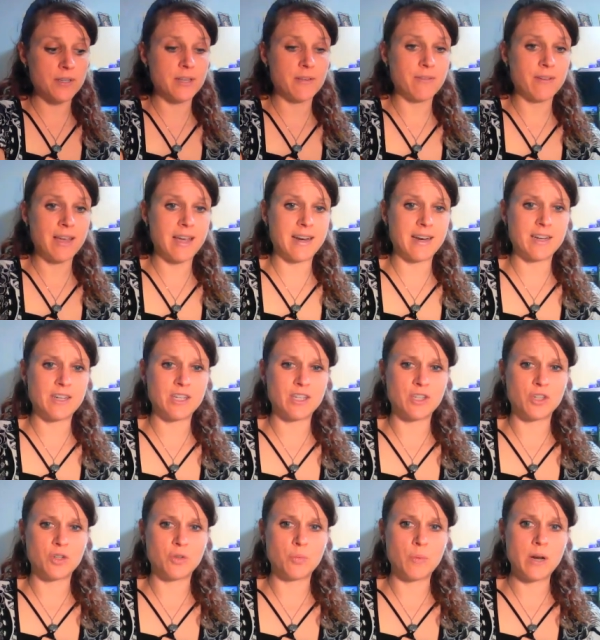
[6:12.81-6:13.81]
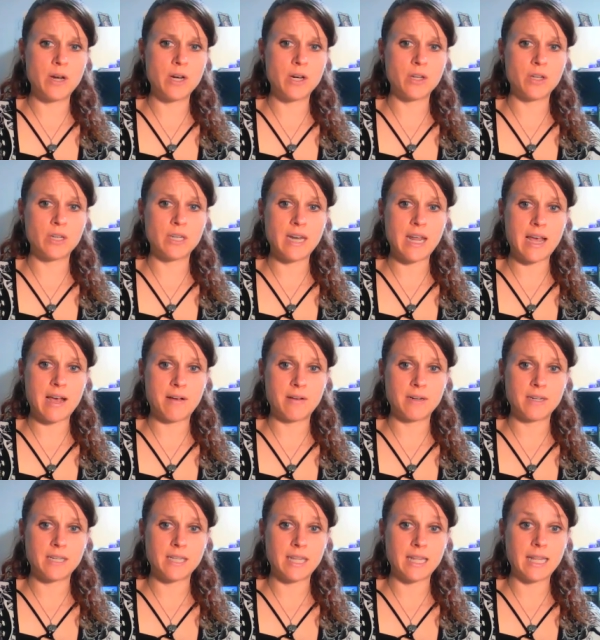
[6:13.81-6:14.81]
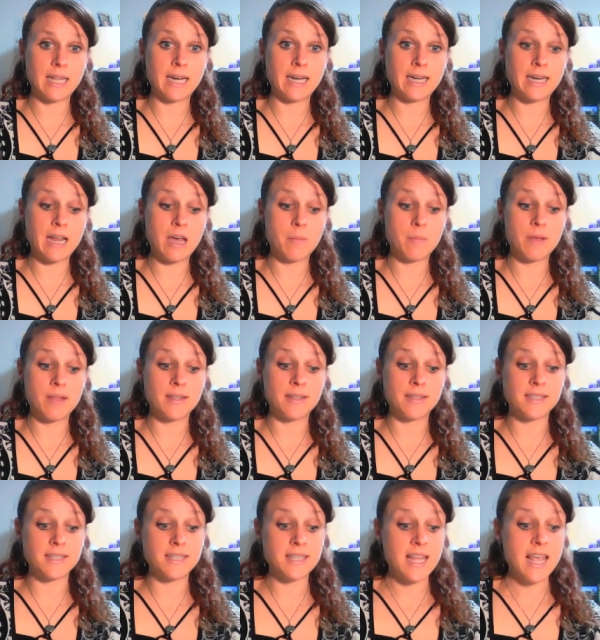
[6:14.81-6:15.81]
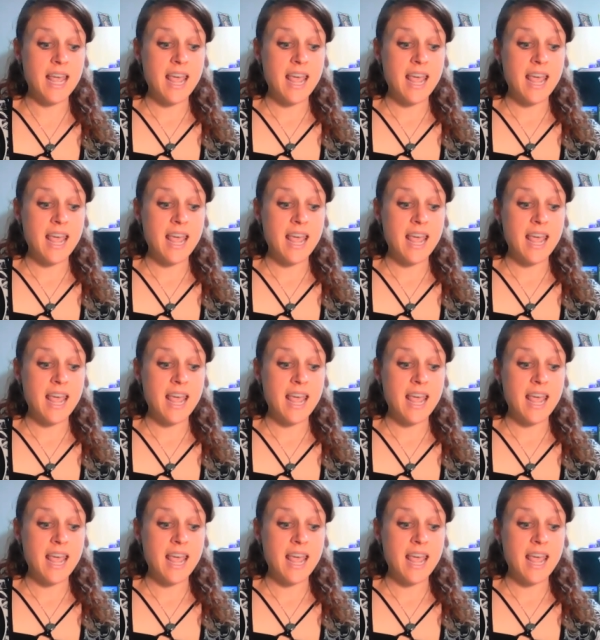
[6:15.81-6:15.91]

They've kind of just dwindled down to the little nubbins,